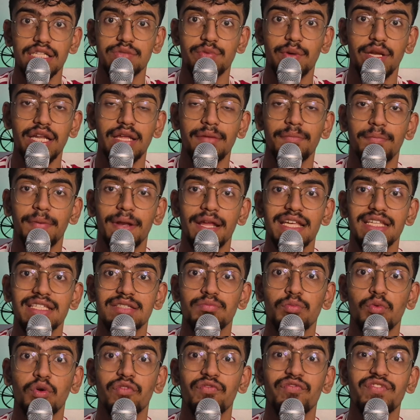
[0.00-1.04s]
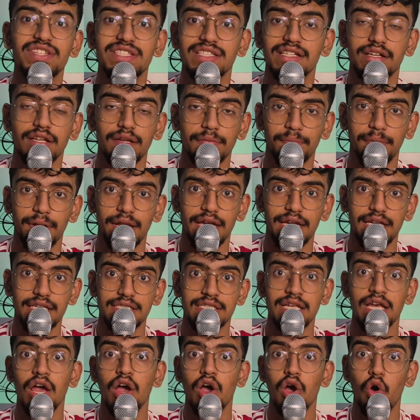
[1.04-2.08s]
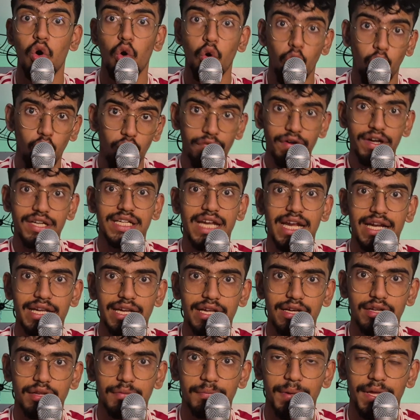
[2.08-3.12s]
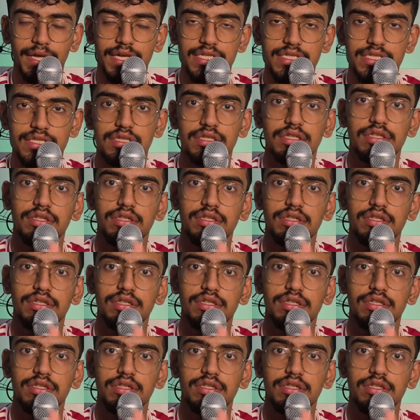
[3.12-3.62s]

when he plays more physical players over technical players,